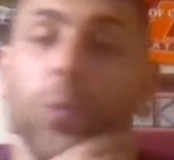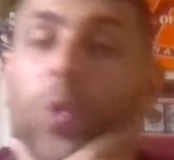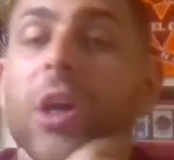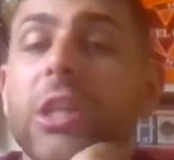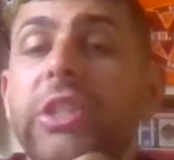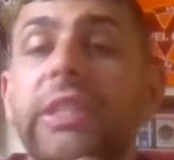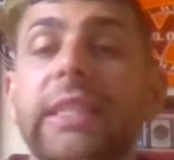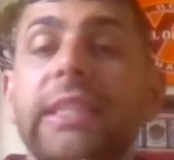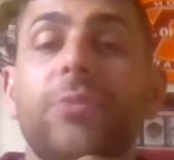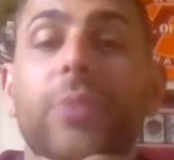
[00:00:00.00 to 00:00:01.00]

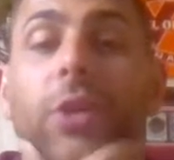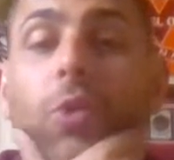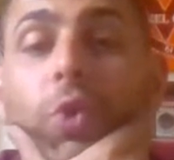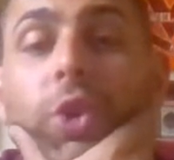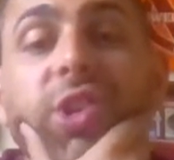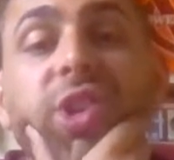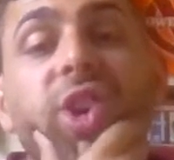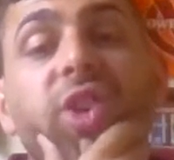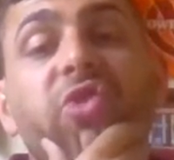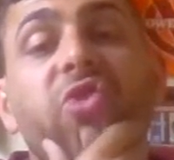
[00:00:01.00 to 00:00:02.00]
Washington has been a
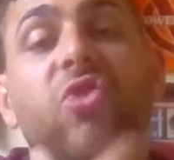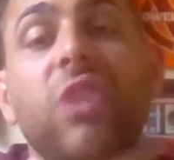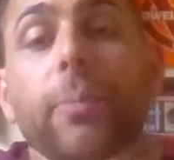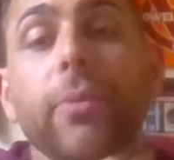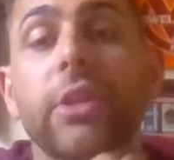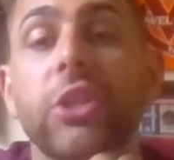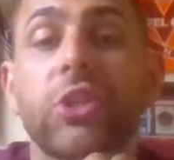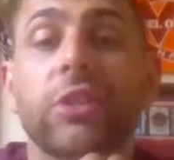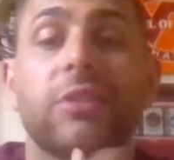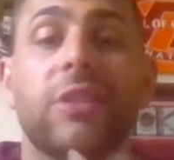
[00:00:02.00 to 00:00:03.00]
real sleeper this year.